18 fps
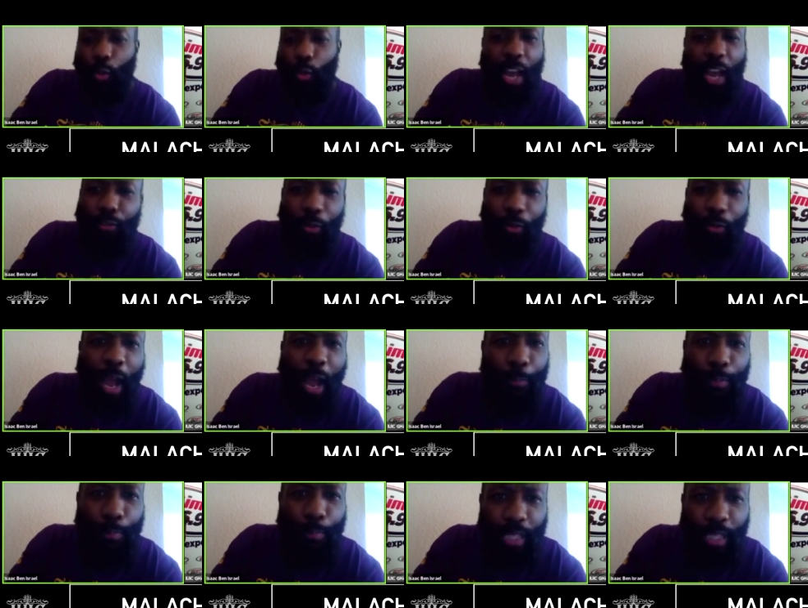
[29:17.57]
have
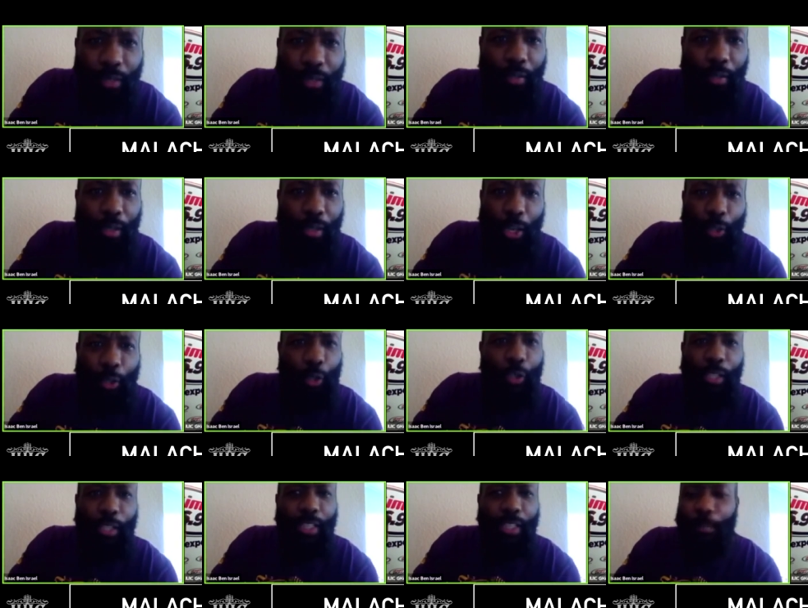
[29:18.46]
robbed me. You
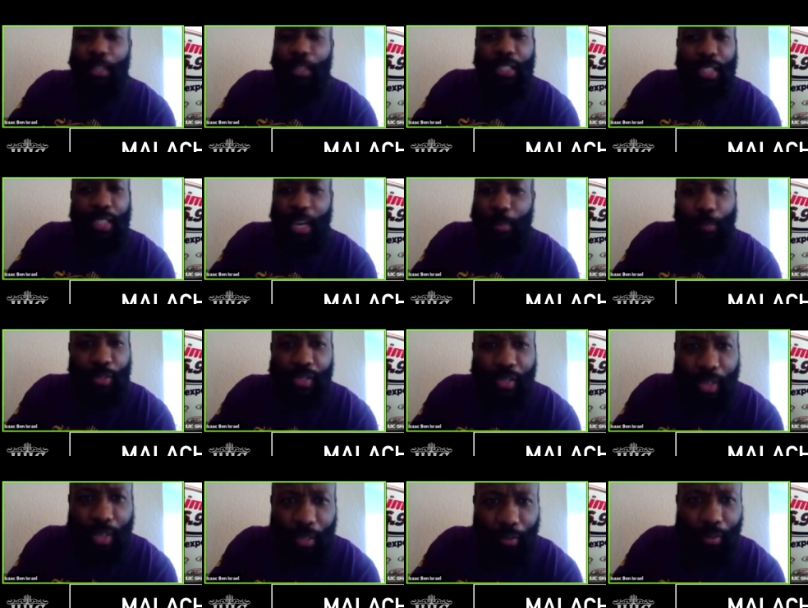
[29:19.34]
didn't give me ten
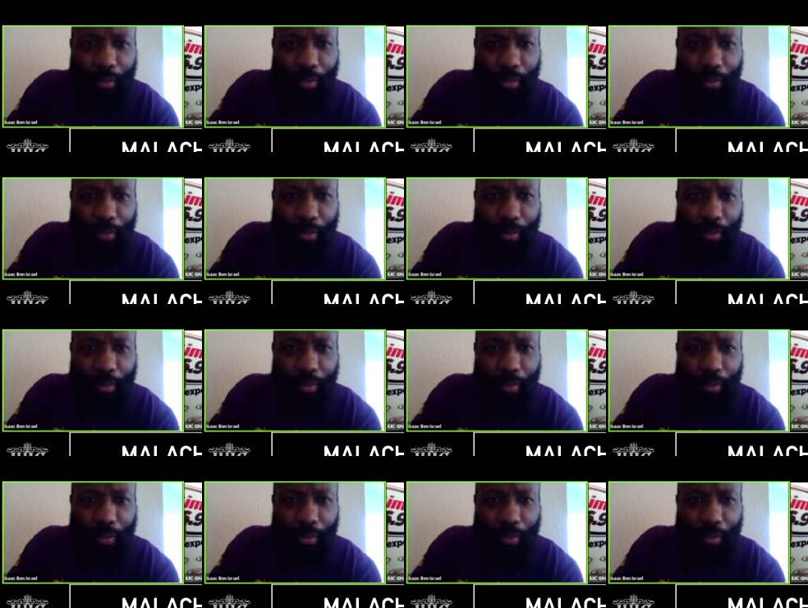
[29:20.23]
percent.